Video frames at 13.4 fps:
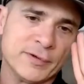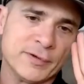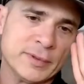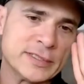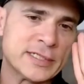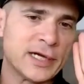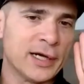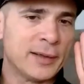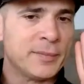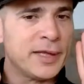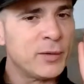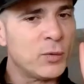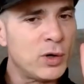from the
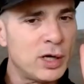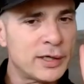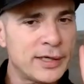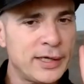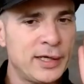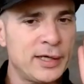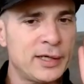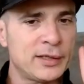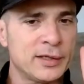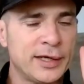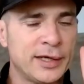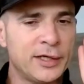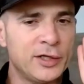time they walk
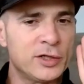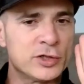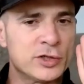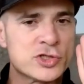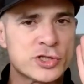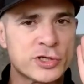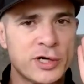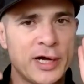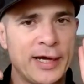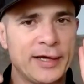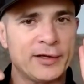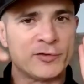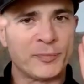in, like you're
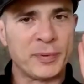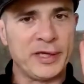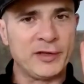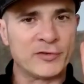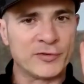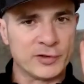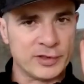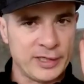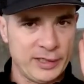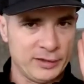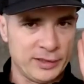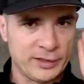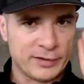trying, it's
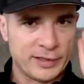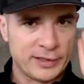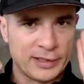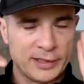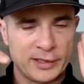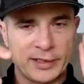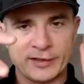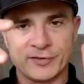peaceful healing, right?